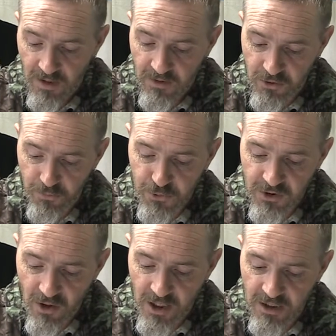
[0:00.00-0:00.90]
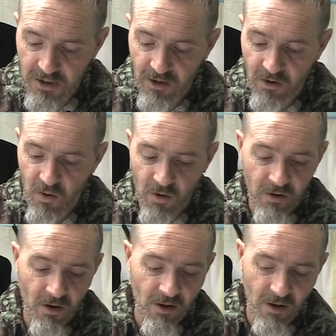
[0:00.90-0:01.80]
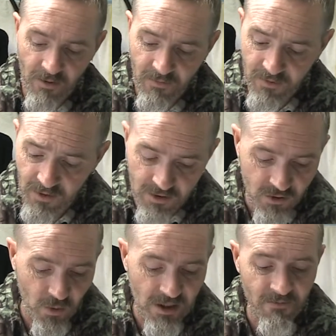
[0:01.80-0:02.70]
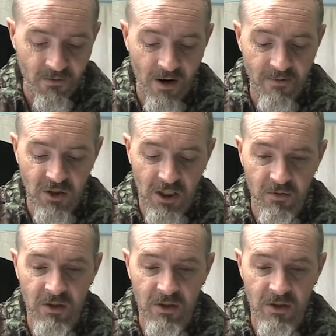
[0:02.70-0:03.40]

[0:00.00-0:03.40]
to preside in the court on 25 January